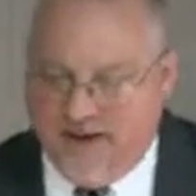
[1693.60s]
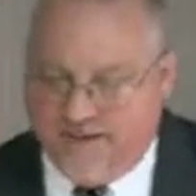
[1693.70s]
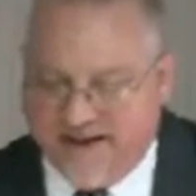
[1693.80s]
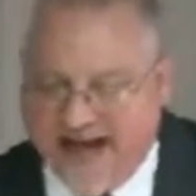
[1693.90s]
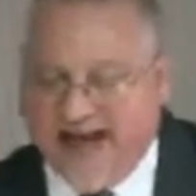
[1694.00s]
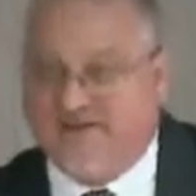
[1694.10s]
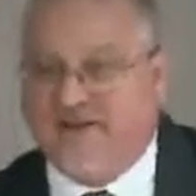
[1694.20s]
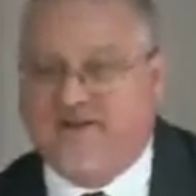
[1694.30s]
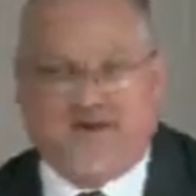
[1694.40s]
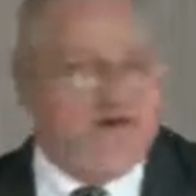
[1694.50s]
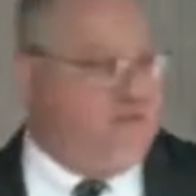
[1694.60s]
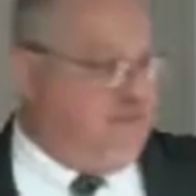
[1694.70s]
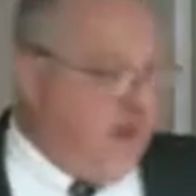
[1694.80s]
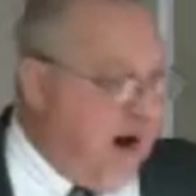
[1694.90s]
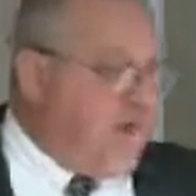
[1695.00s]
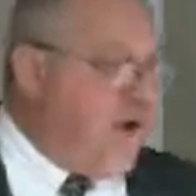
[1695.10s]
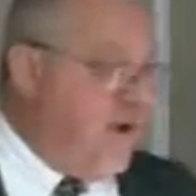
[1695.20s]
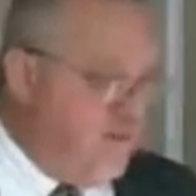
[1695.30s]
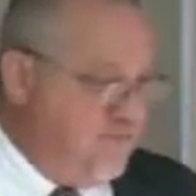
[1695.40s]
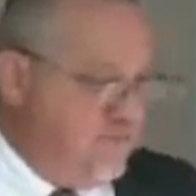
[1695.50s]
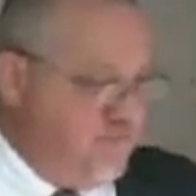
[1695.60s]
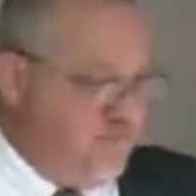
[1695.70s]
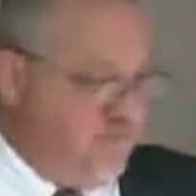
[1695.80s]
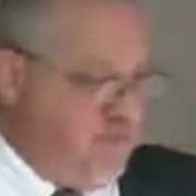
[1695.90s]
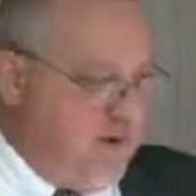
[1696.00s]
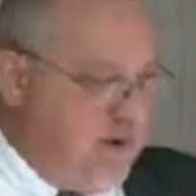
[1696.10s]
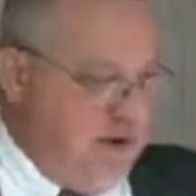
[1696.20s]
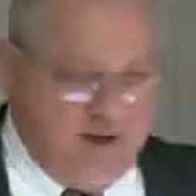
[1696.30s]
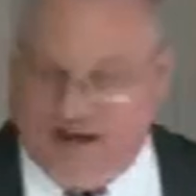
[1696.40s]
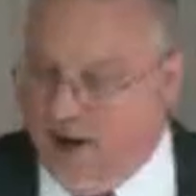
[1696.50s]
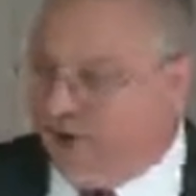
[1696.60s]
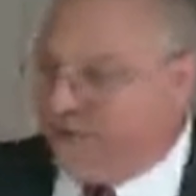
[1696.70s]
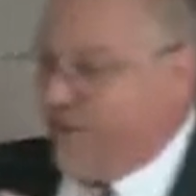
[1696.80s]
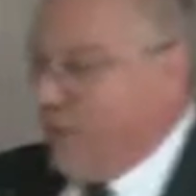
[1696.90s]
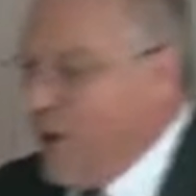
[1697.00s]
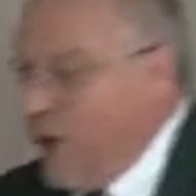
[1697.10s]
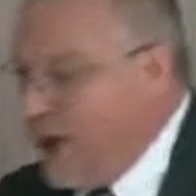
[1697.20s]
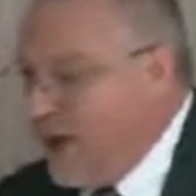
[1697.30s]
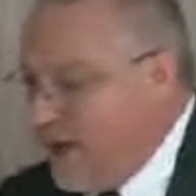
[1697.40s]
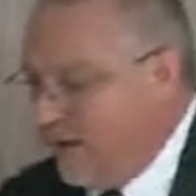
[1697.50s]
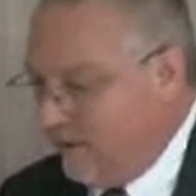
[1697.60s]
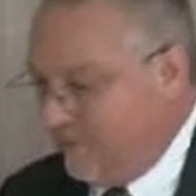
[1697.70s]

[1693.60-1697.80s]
Even Isaac said, well, Father, here's the wood,